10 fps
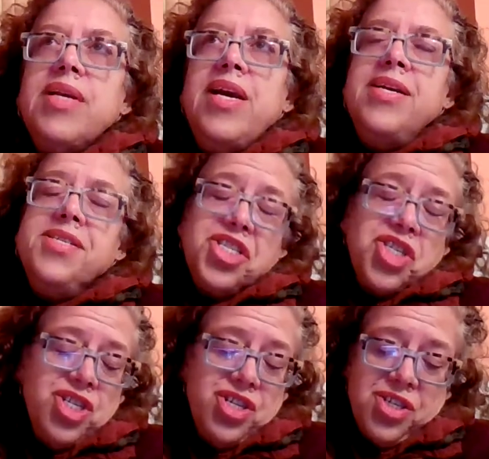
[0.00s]
in
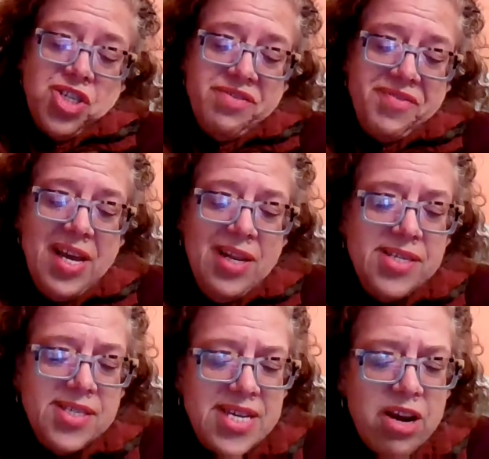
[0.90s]
addition to the
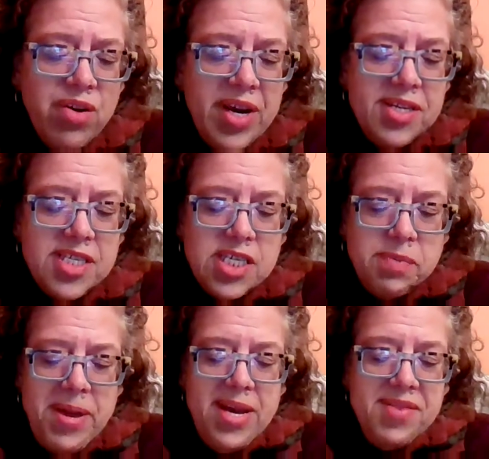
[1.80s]
surveillance,
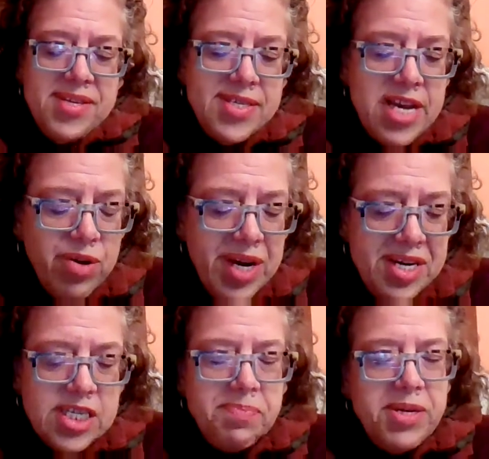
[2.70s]
the
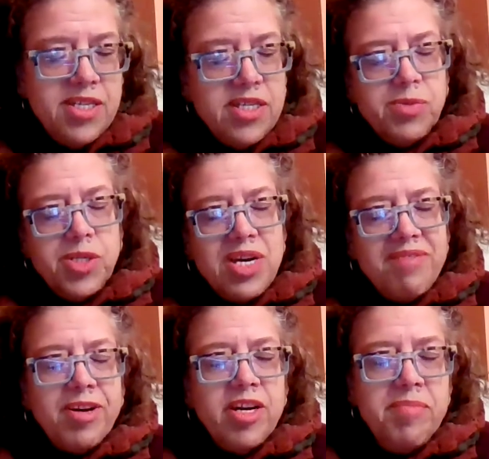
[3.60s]
segregated space to which
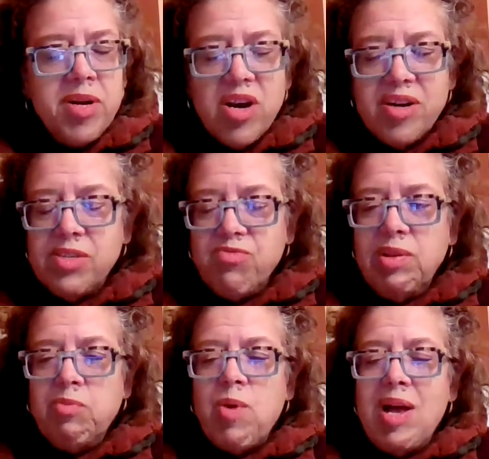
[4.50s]
African Americans
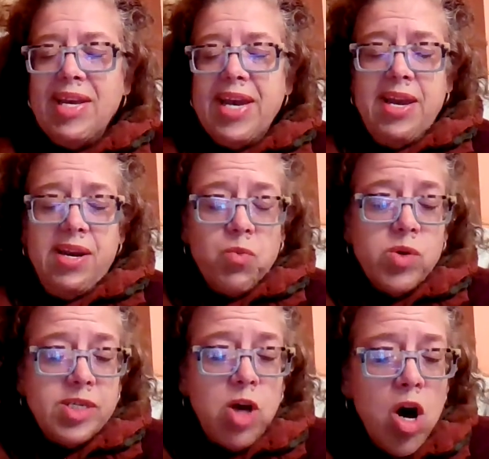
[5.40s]
were relegated
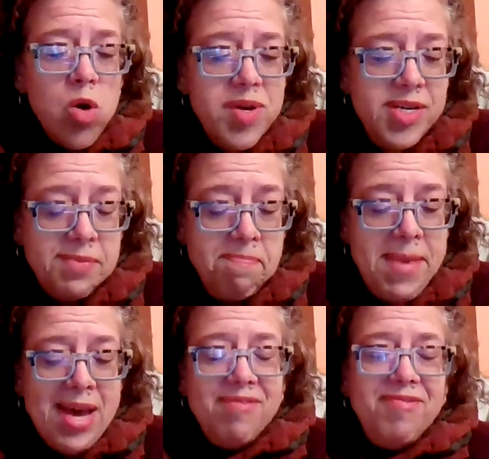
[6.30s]
was always
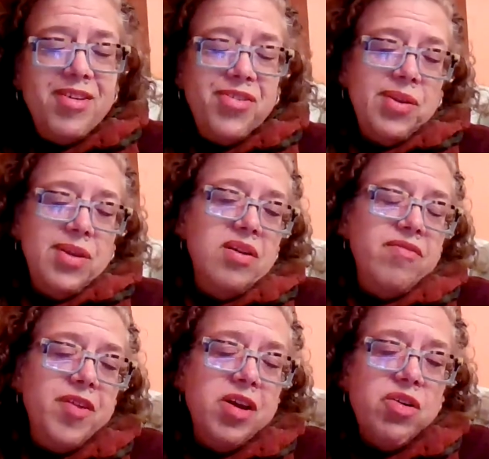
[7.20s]
manifestly
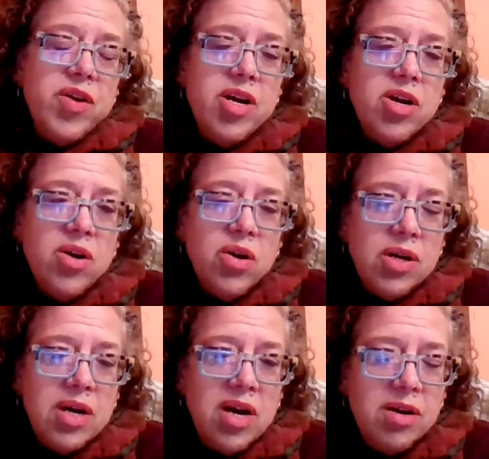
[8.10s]

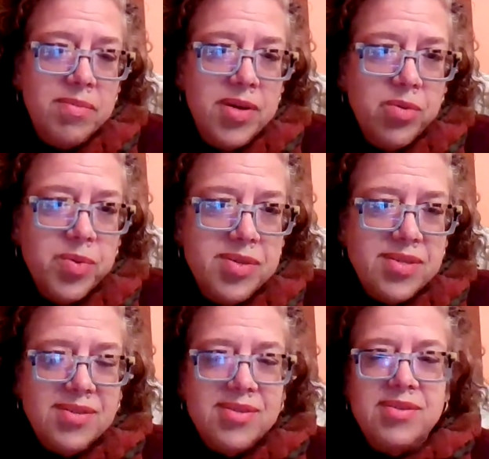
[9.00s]
inferior. It
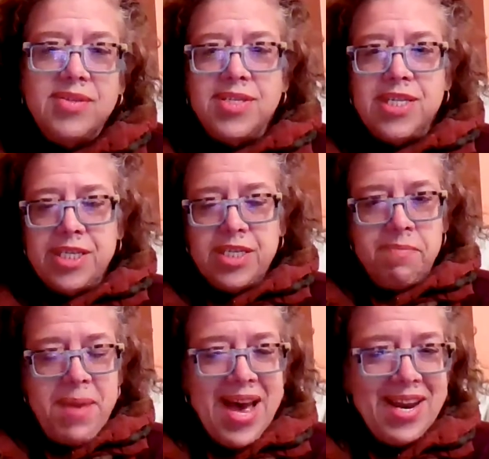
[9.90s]
was
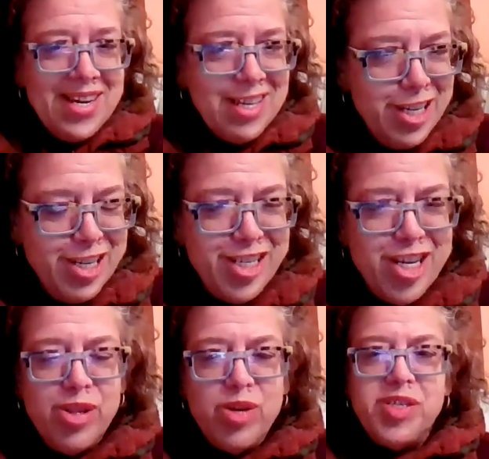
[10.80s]
systematically
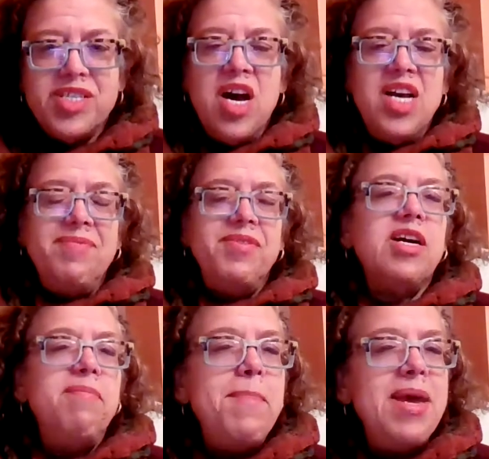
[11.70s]
so. There was kind of a
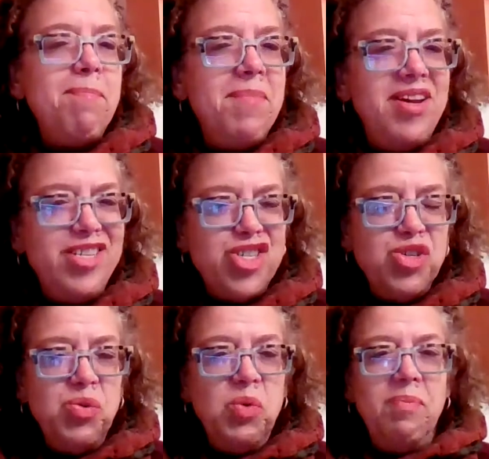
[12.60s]
commitment
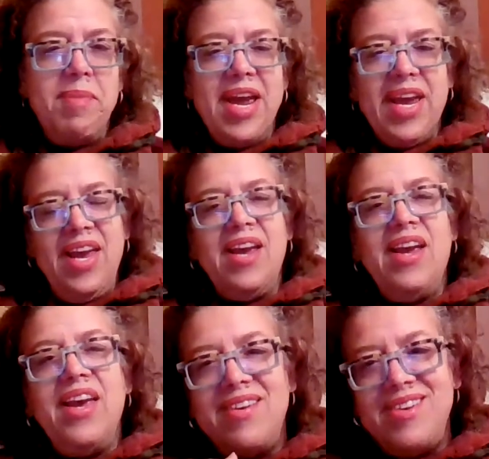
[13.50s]
to making
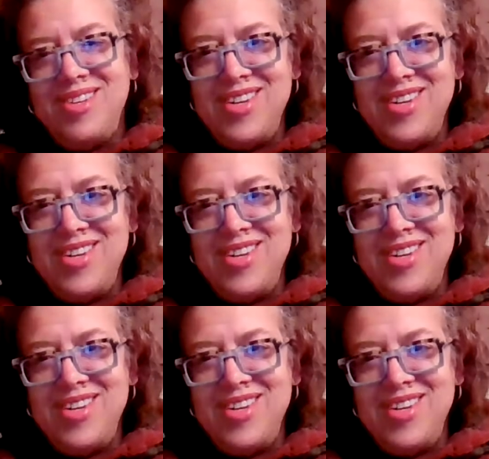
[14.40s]
it,